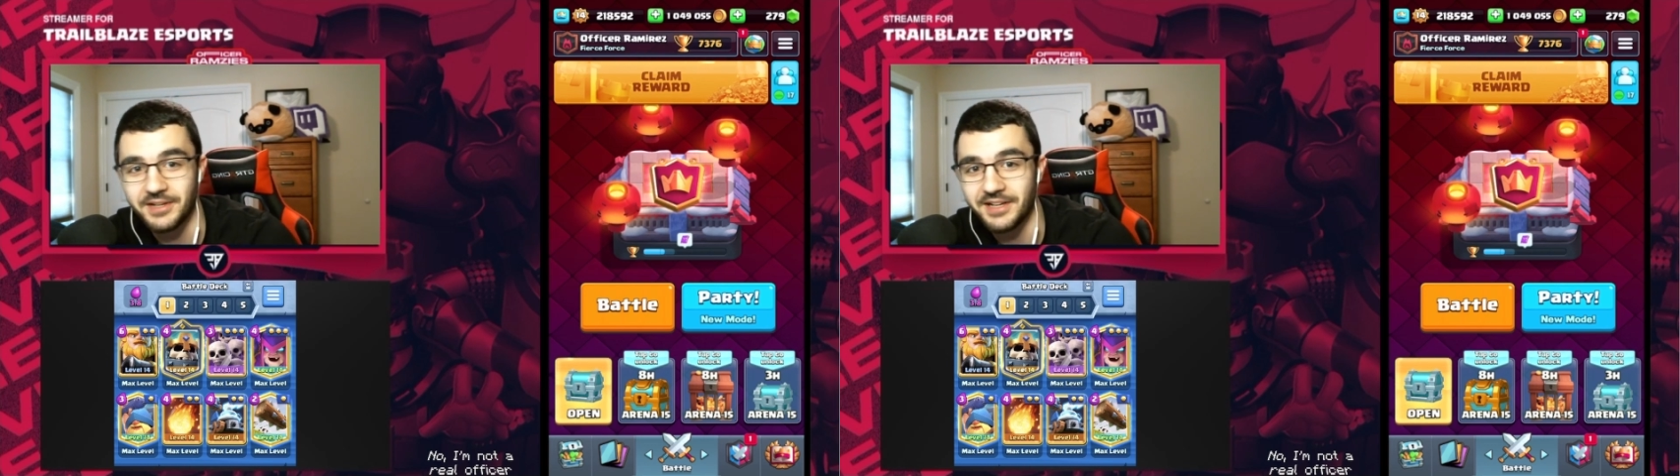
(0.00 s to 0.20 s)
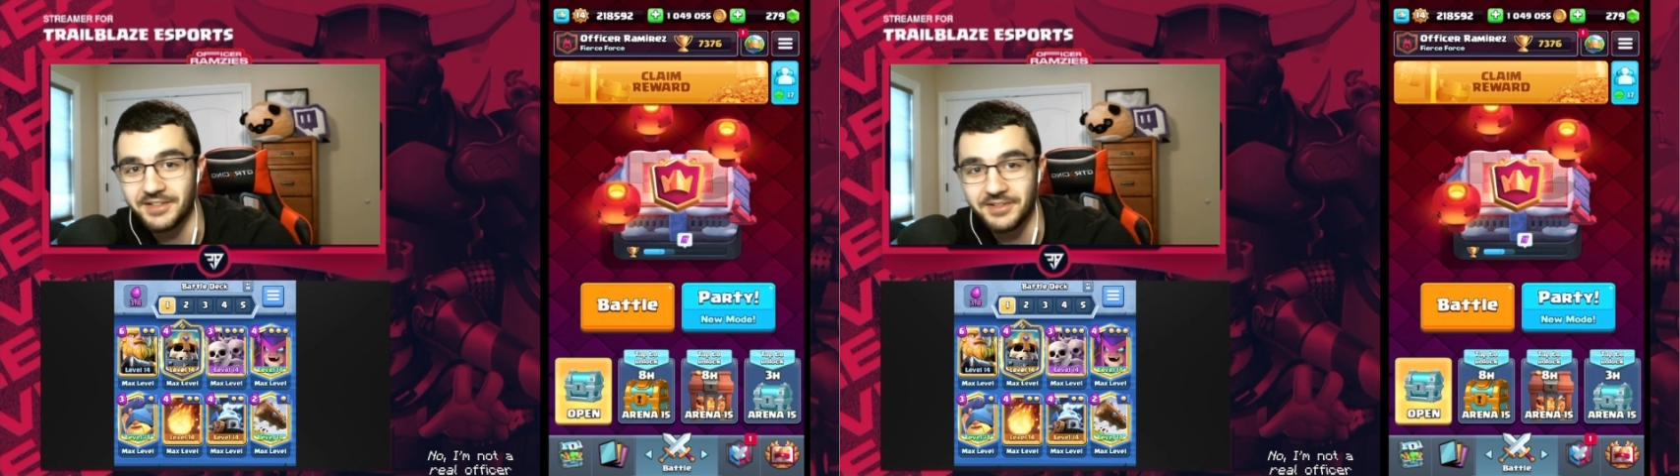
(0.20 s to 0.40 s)

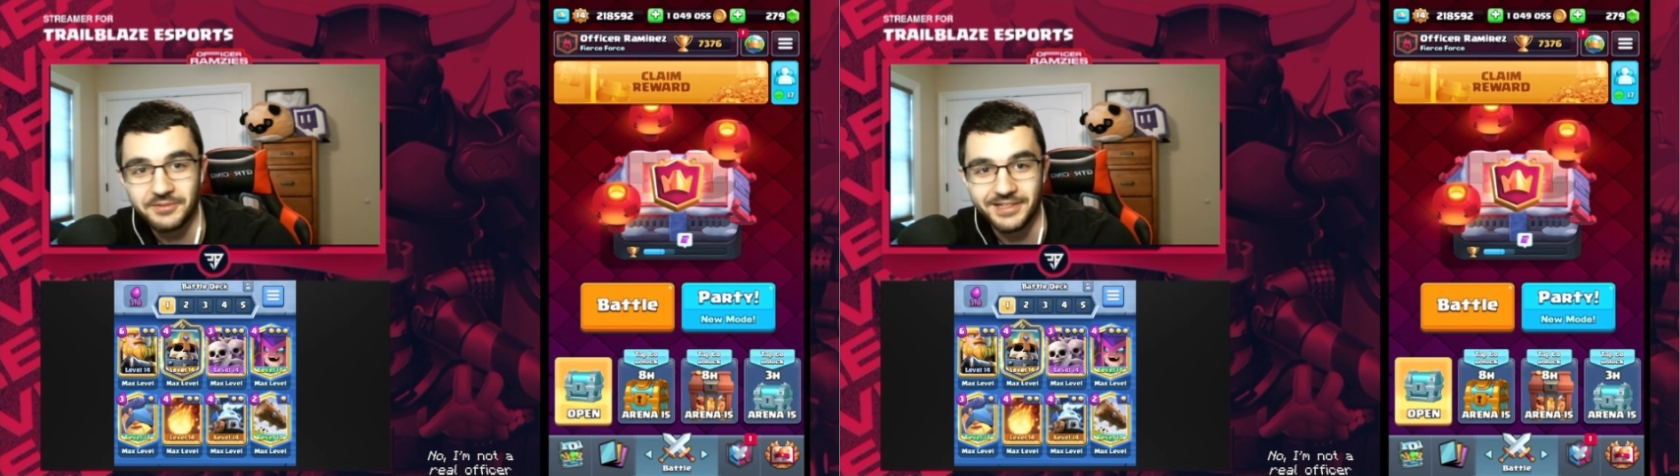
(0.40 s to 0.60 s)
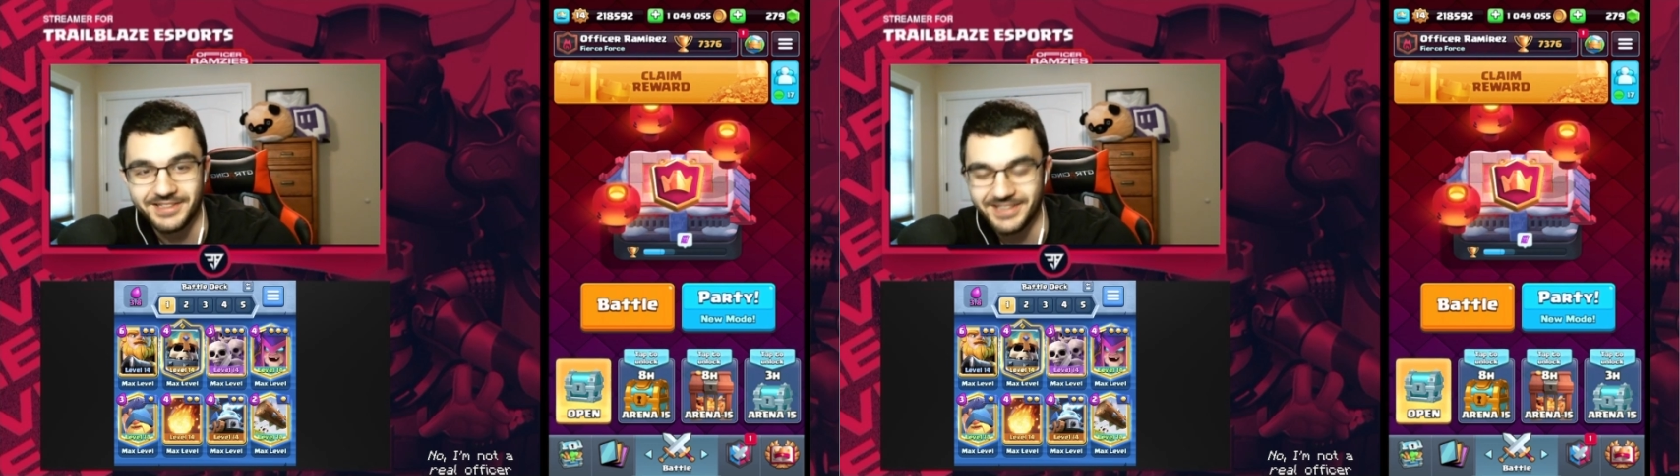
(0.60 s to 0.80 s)
I don't know if
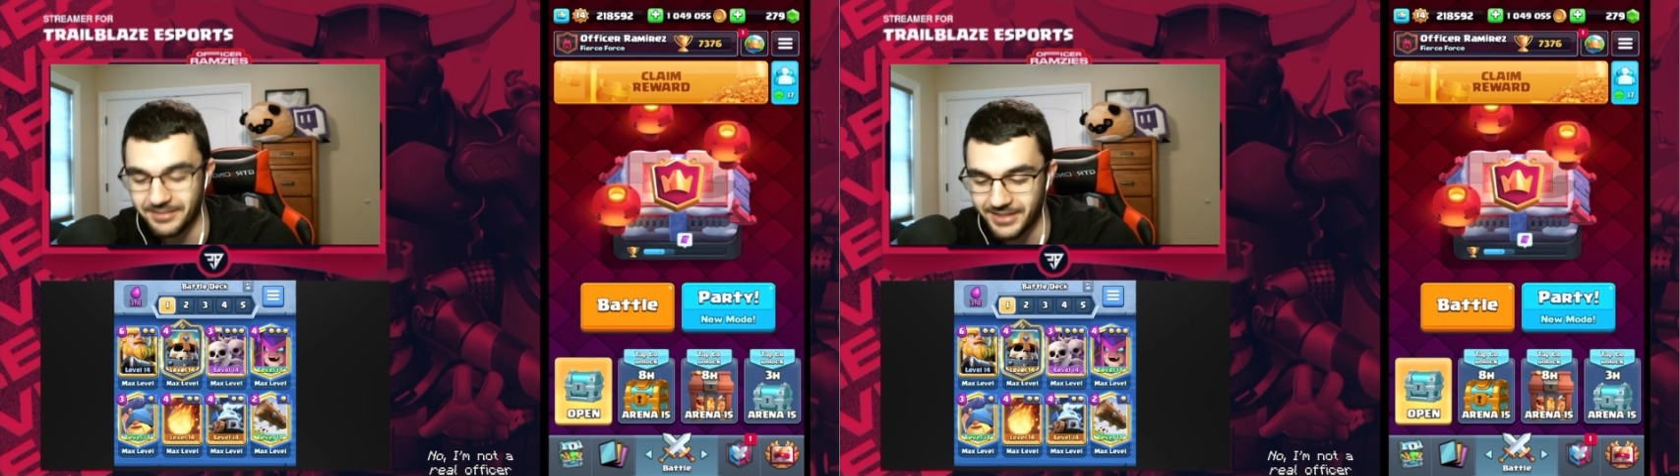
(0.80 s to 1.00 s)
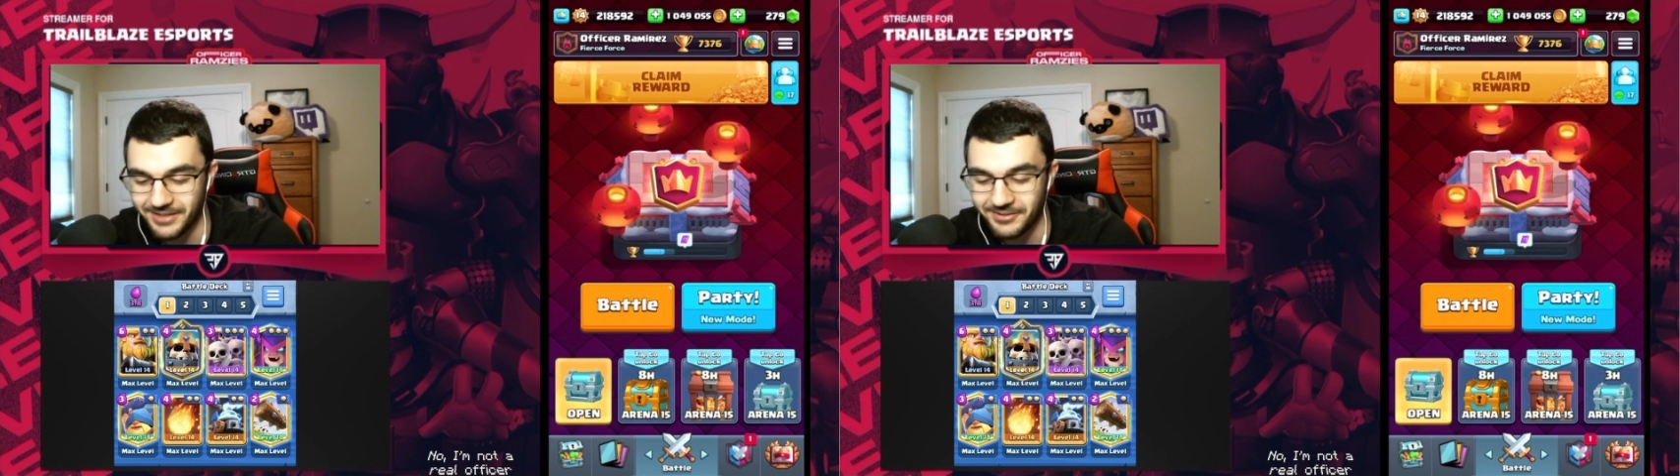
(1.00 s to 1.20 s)
we're going to
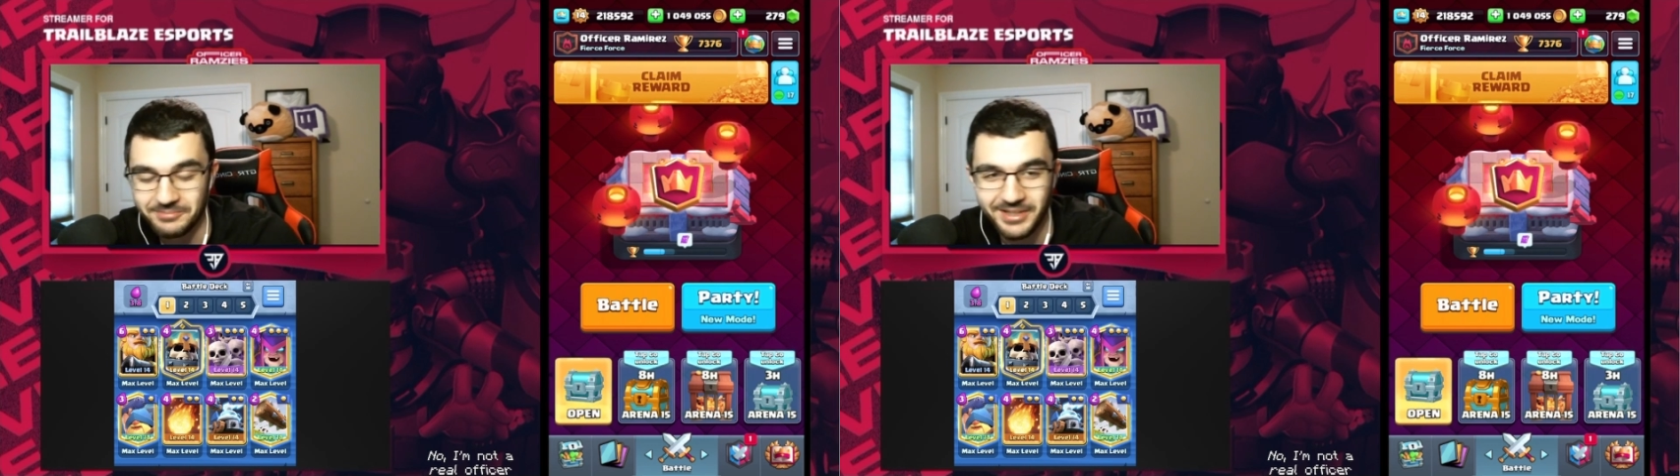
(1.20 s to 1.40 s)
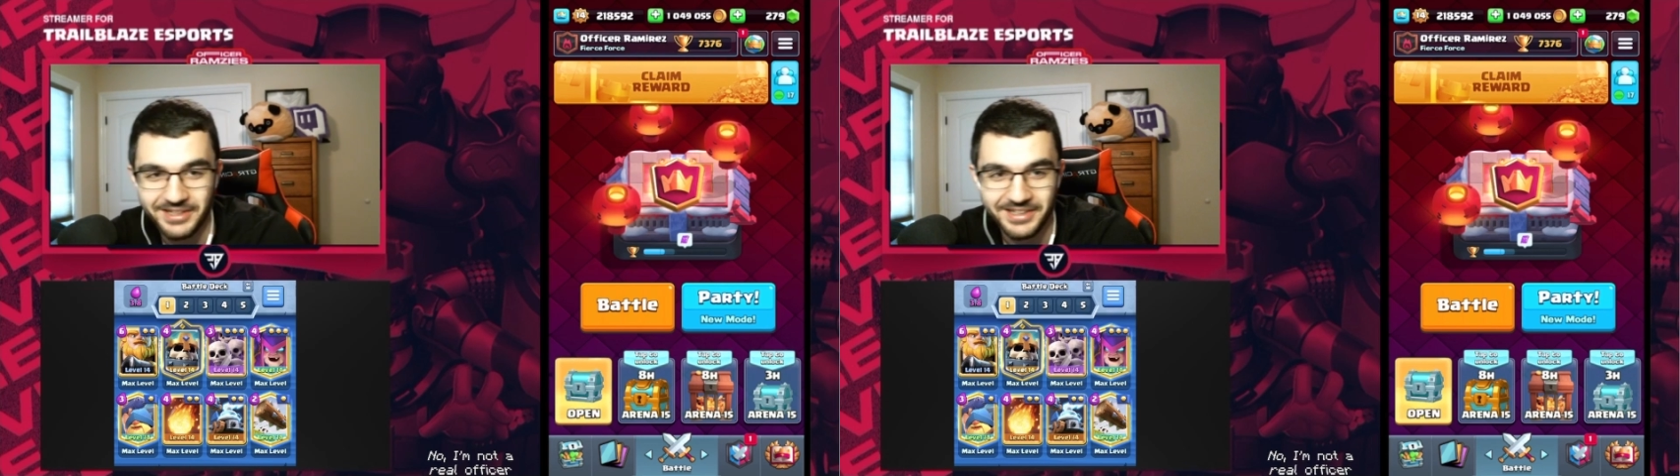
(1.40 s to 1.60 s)
top that one,
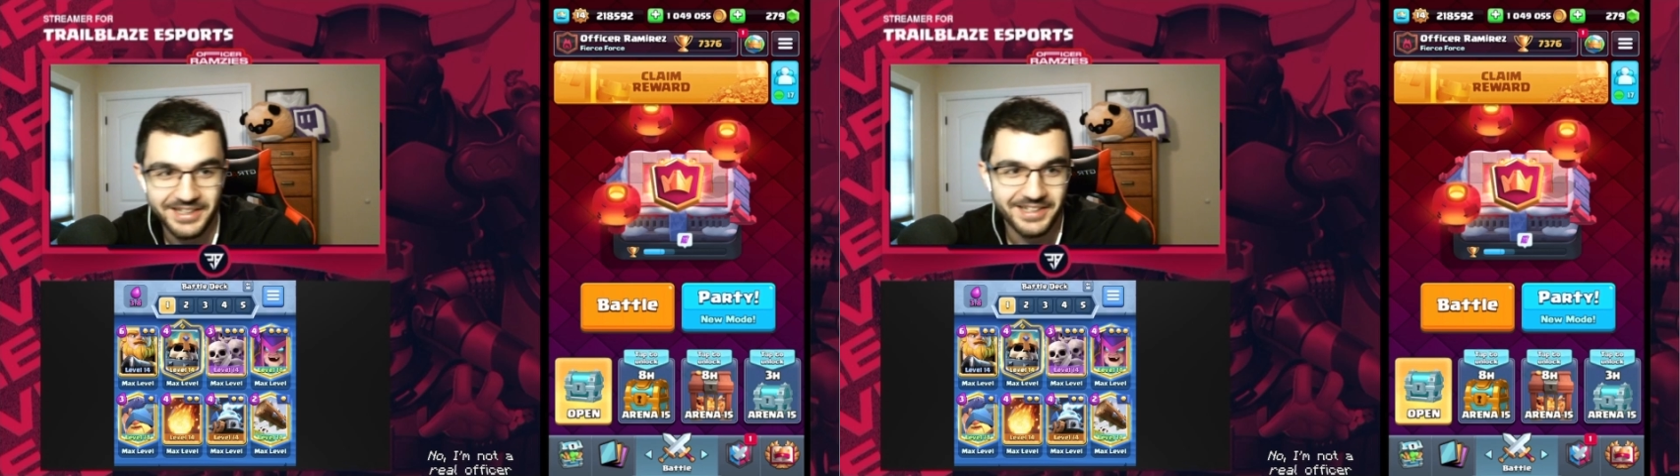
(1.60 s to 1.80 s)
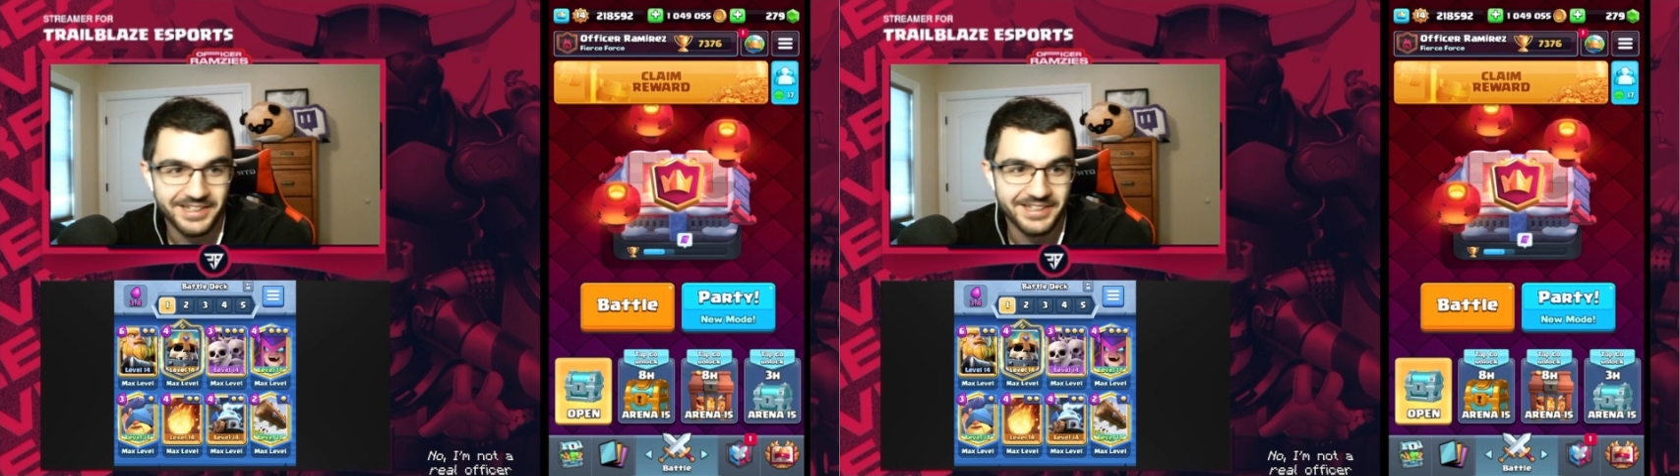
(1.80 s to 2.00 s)

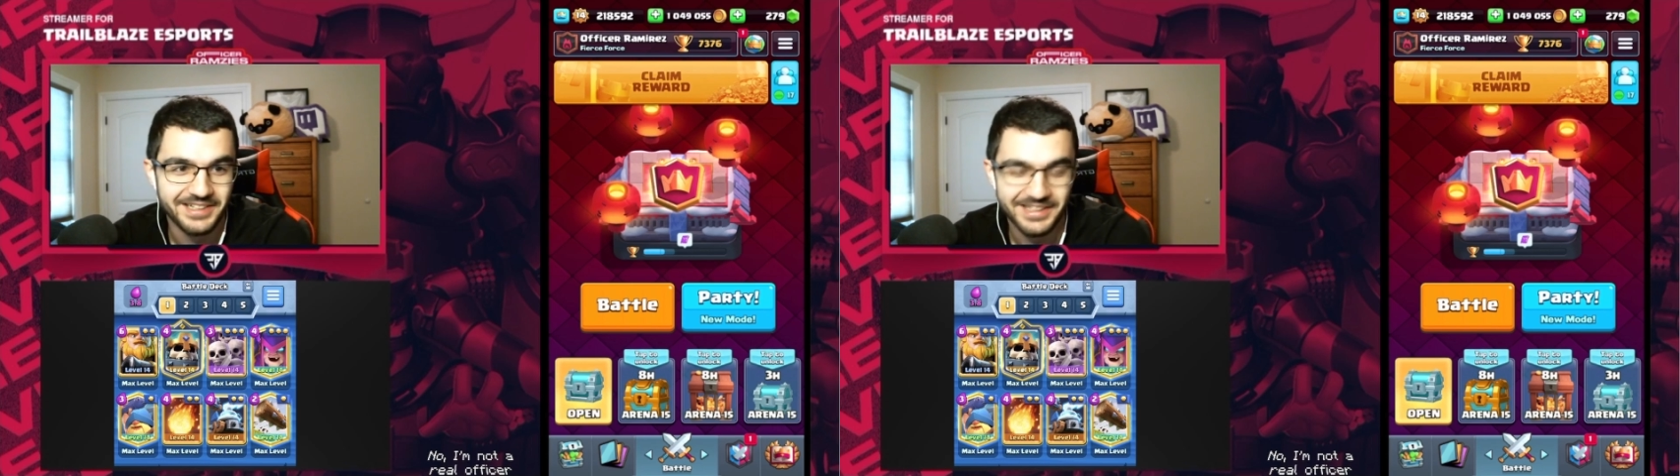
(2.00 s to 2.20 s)
but...